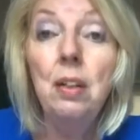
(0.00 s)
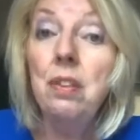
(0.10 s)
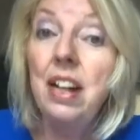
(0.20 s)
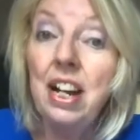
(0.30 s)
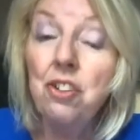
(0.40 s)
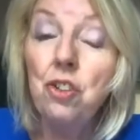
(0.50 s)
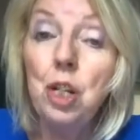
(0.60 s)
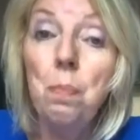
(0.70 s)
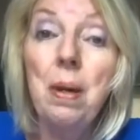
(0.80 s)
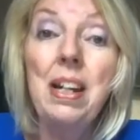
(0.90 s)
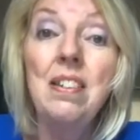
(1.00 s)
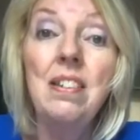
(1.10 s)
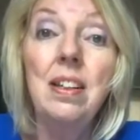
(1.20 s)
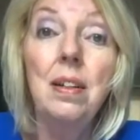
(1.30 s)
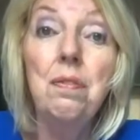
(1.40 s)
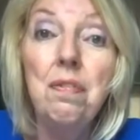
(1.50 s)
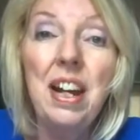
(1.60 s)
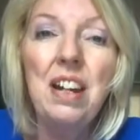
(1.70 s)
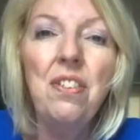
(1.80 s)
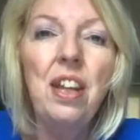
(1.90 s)
relationship based uh,
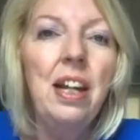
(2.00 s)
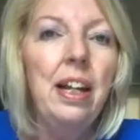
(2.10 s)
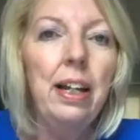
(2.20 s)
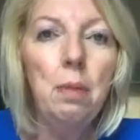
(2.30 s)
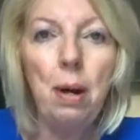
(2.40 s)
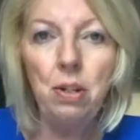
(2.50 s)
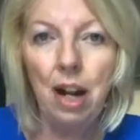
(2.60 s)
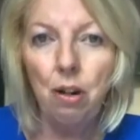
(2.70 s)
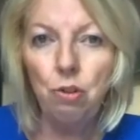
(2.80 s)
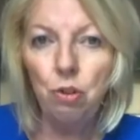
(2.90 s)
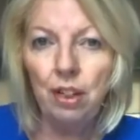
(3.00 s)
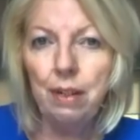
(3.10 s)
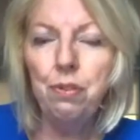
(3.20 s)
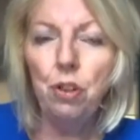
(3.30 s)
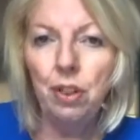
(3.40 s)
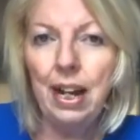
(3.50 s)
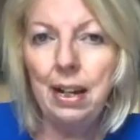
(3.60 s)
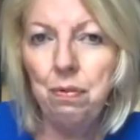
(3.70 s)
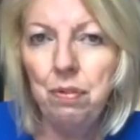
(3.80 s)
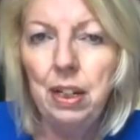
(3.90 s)
faith and about how to live your
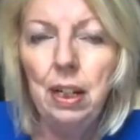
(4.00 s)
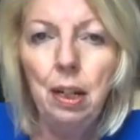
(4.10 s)
life,